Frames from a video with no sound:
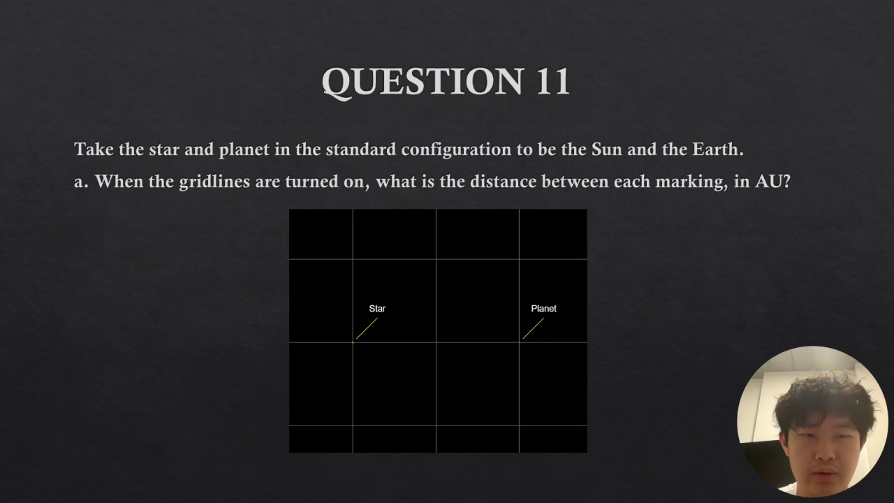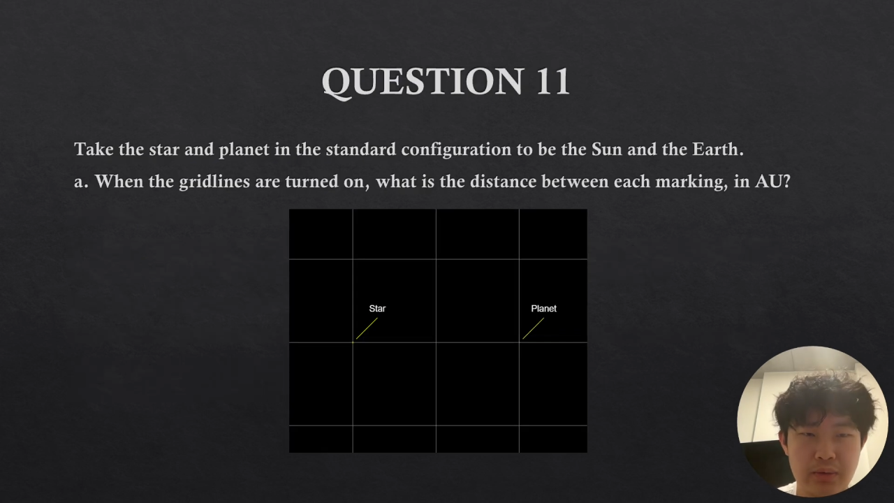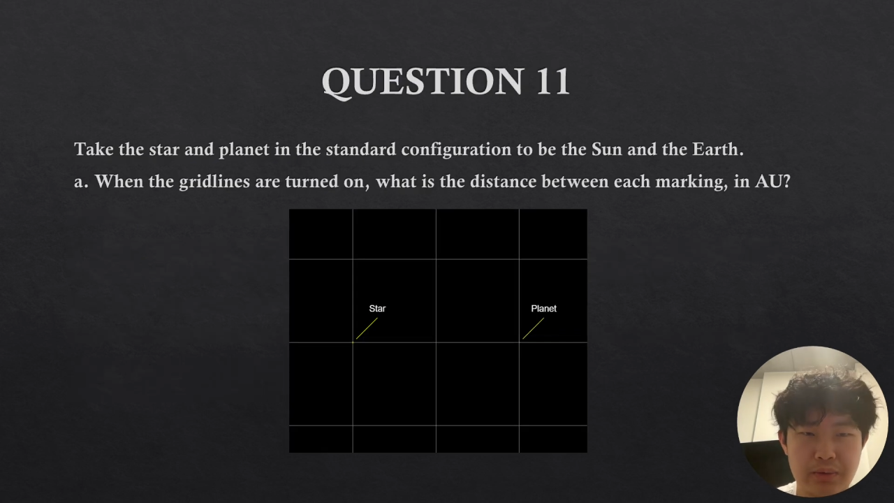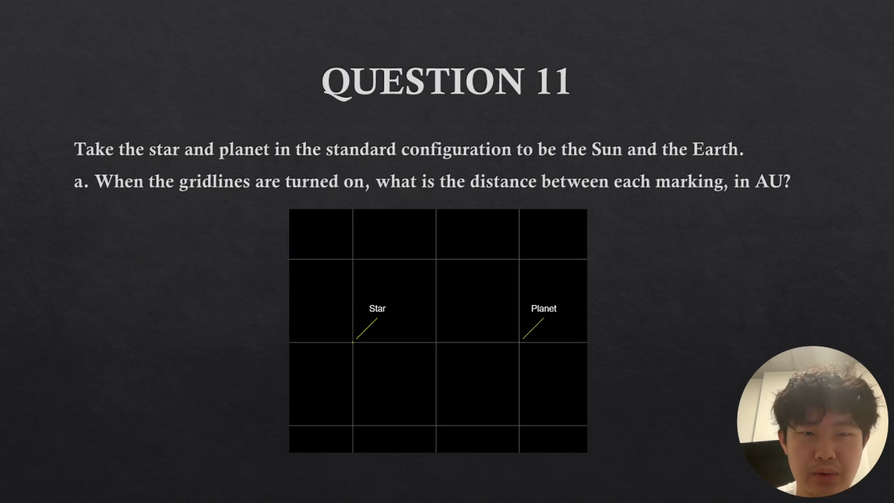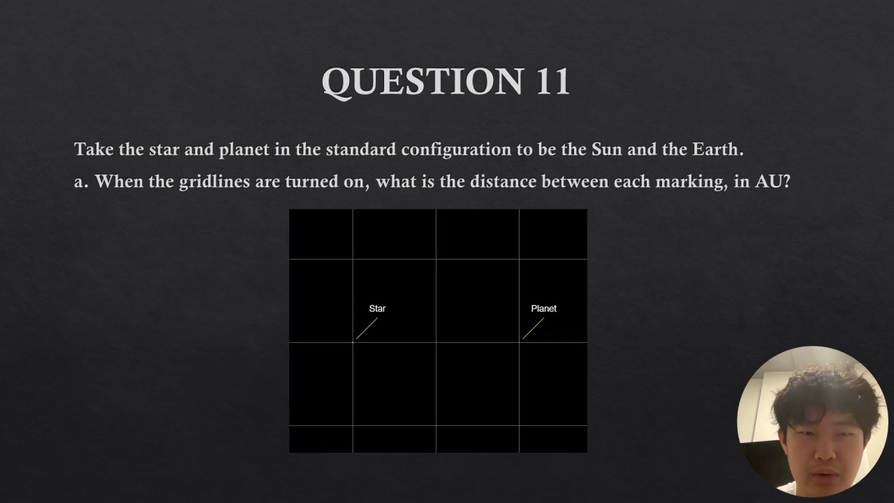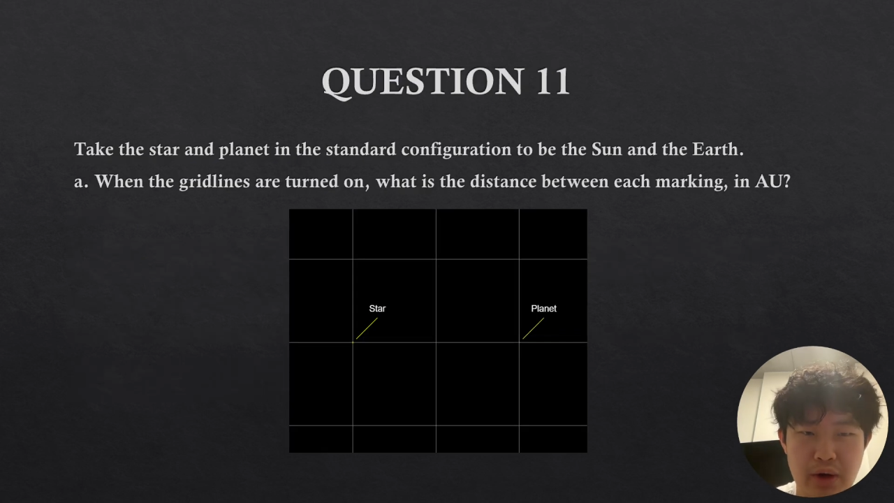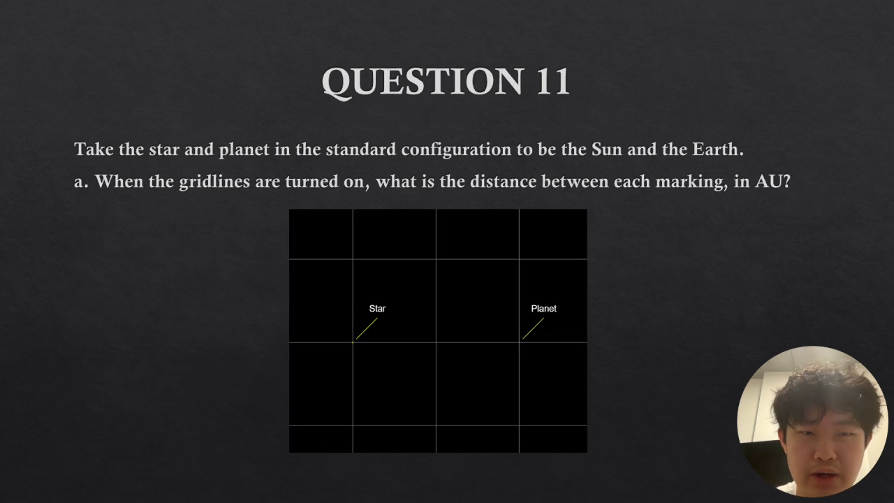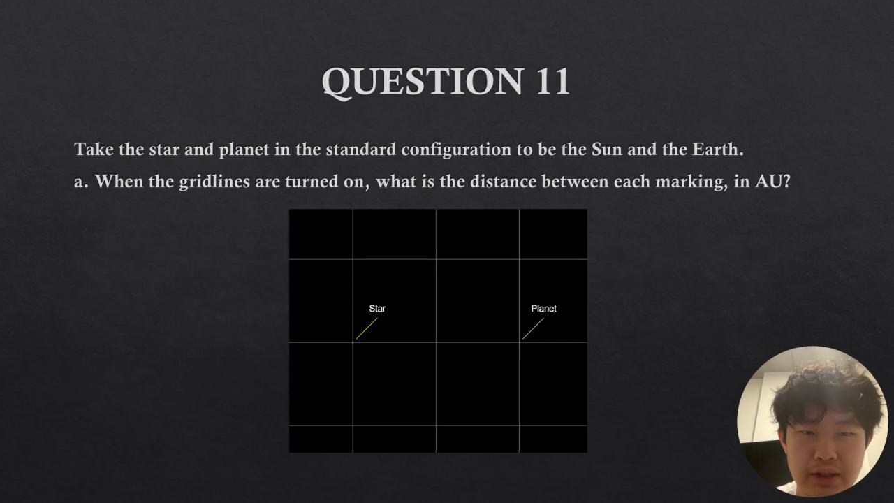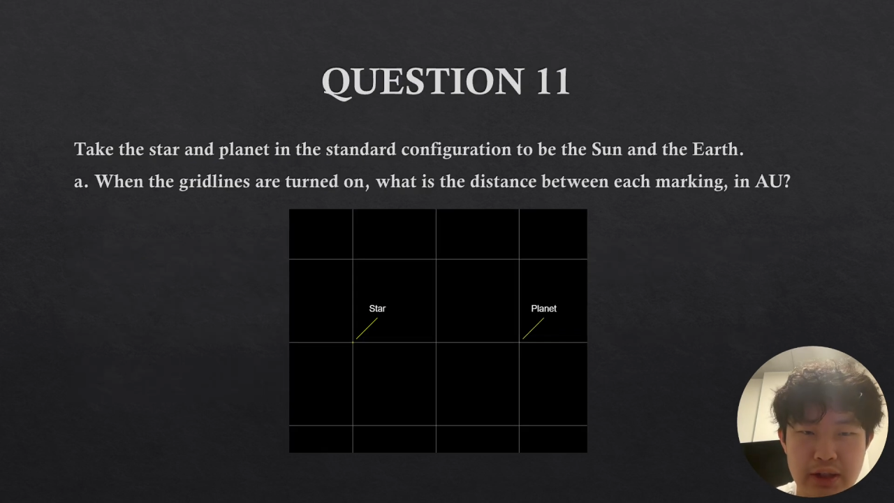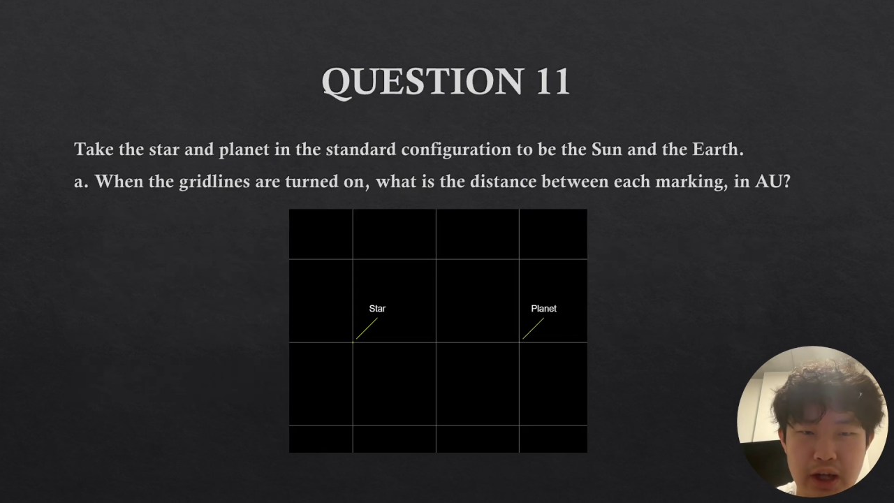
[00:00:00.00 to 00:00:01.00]
For
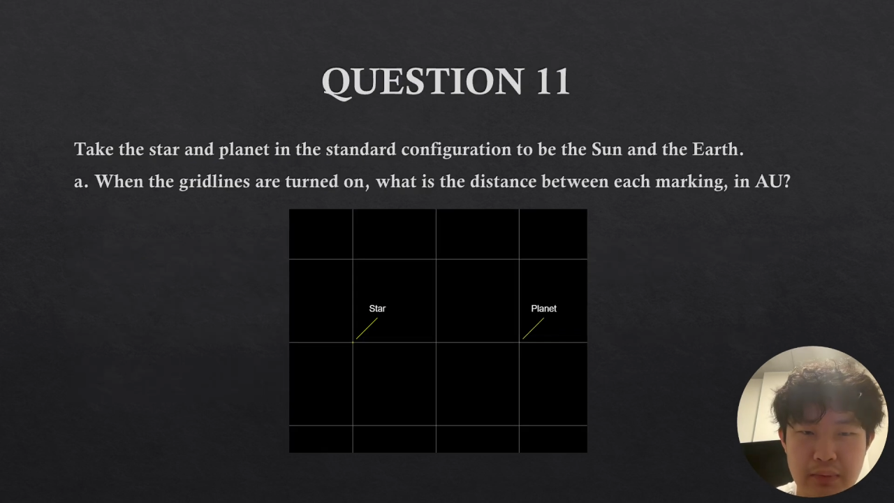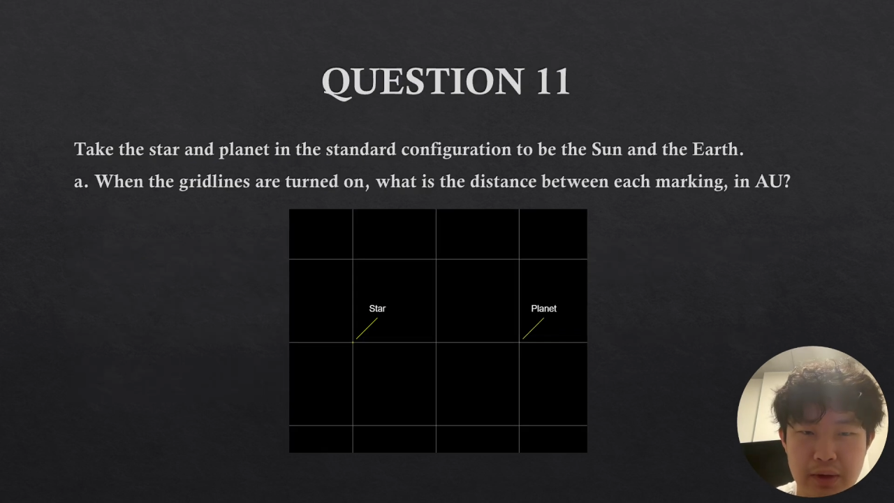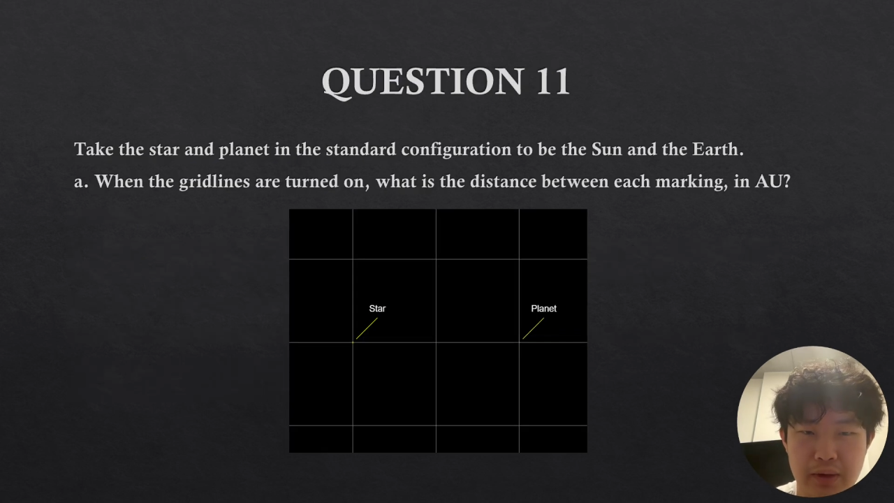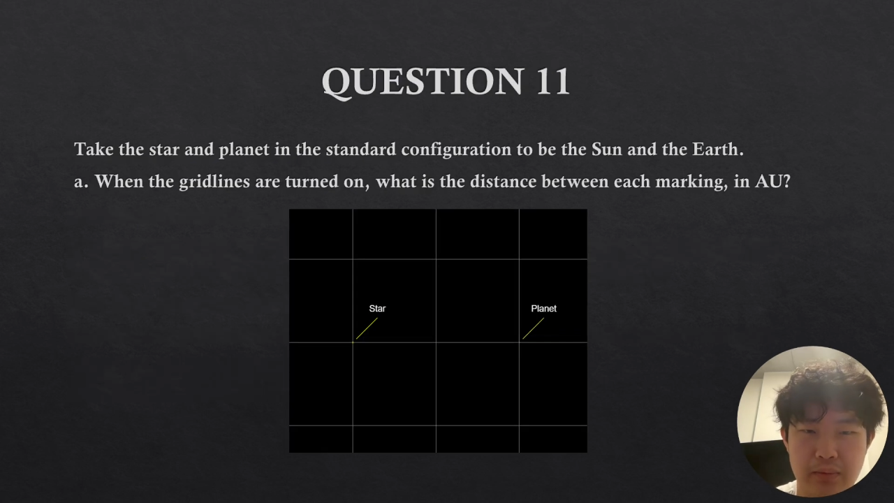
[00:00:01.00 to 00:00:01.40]
question 11,